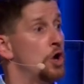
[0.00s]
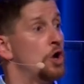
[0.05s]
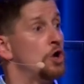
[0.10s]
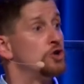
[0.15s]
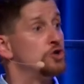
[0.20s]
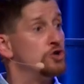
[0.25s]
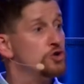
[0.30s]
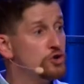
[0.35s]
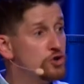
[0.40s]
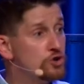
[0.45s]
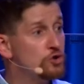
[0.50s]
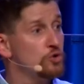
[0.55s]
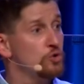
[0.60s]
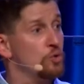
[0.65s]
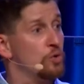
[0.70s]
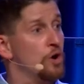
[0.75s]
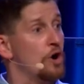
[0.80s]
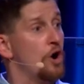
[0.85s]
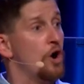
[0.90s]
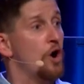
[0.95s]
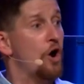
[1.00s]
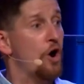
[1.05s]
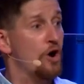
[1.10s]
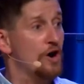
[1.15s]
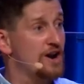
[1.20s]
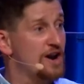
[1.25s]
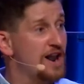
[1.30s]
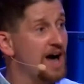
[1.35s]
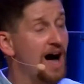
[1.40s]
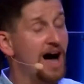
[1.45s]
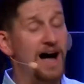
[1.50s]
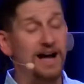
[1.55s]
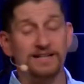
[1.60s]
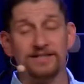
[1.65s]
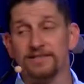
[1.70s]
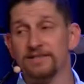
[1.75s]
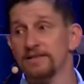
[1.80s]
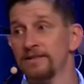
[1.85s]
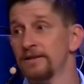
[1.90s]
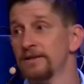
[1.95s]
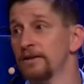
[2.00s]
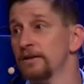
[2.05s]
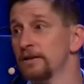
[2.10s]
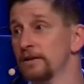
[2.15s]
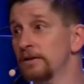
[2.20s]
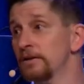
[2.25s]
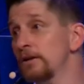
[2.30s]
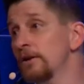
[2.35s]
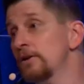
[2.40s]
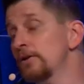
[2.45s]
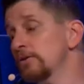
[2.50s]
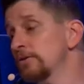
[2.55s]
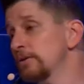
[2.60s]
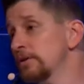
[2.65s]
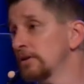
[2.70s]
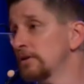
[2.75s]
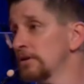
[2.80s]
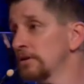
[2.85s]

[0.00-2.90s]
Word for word: You are not alone.